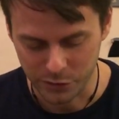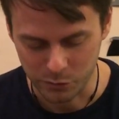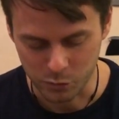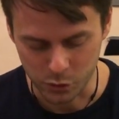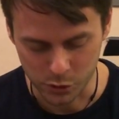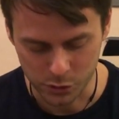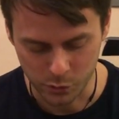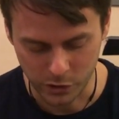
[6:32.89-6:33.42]

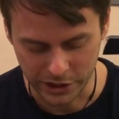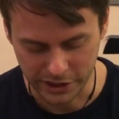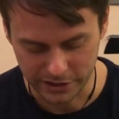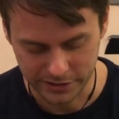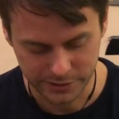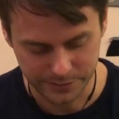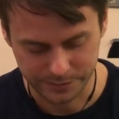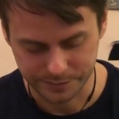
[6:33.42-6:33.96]
wood with
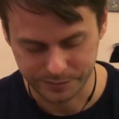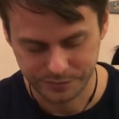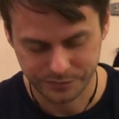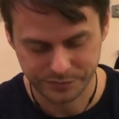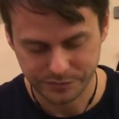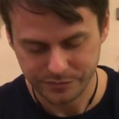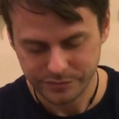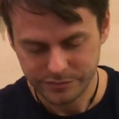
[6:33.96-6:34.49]
it.
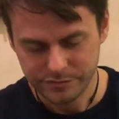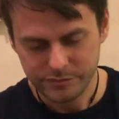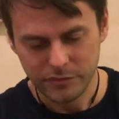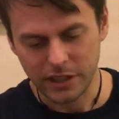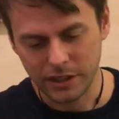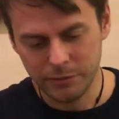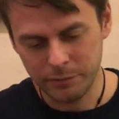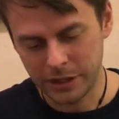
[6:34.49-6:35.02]

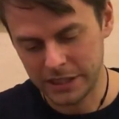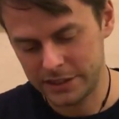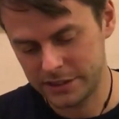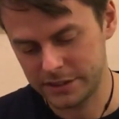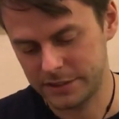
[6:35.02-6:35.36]
But